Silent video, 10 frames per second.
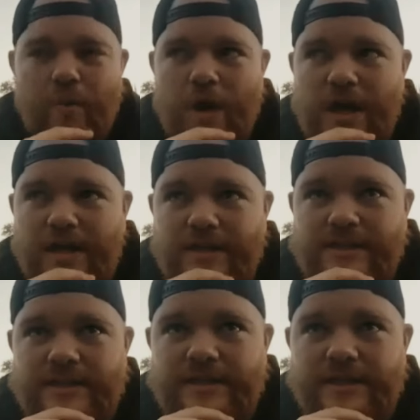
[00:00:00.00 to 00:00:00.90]

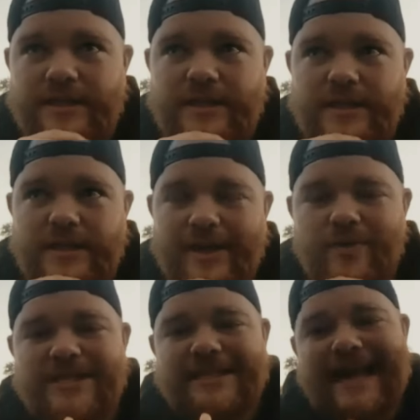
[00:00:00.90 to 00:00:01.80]
was it
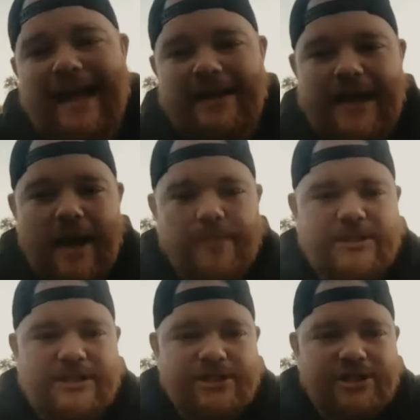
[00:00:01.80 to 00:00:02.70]
was a talent
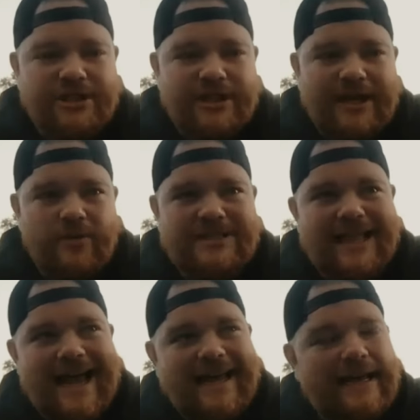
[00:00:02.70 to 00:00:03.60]
competition. It was
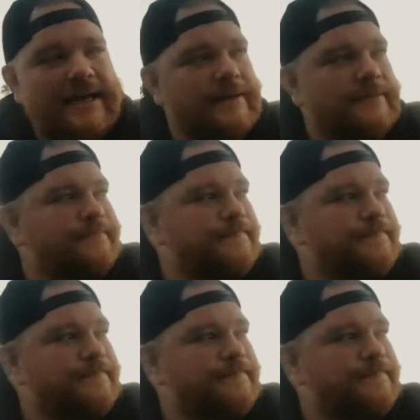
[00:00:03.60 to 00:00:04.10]
like